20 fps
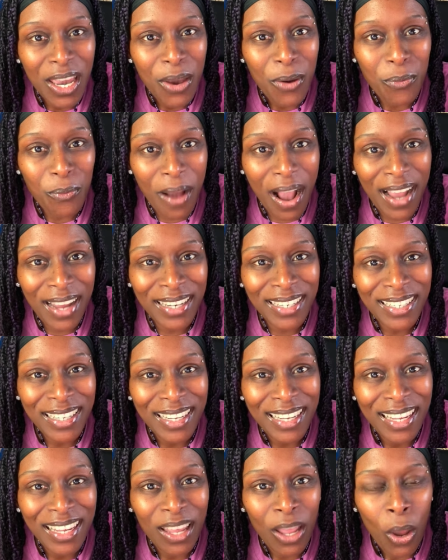Right?
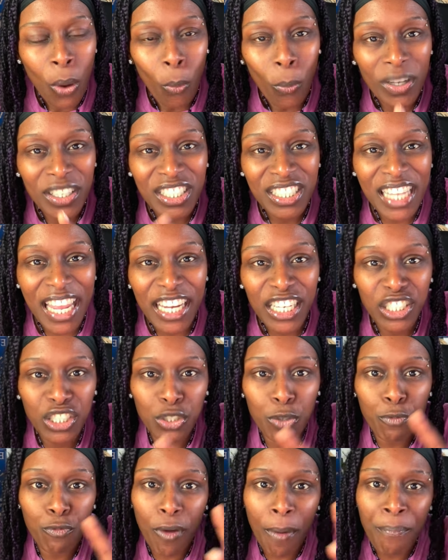Which takes
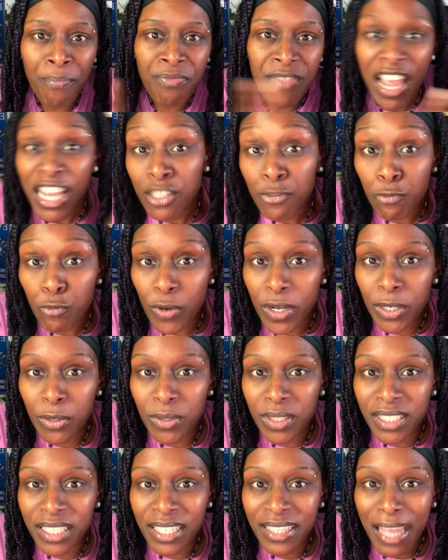you from this
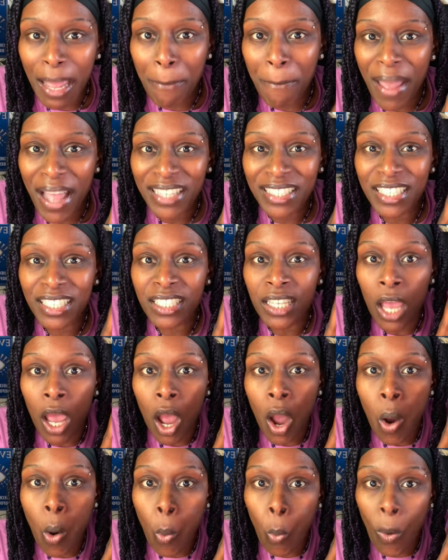frequency that matches
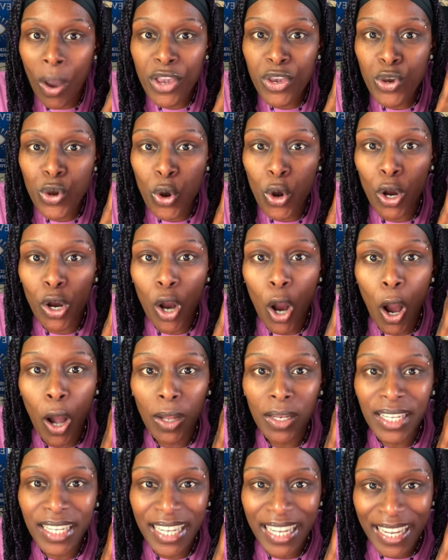what you're
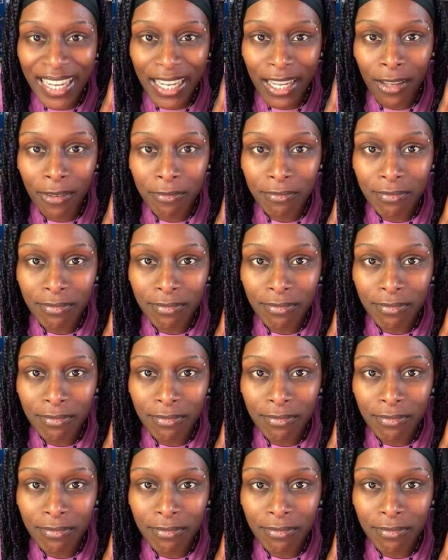calling in,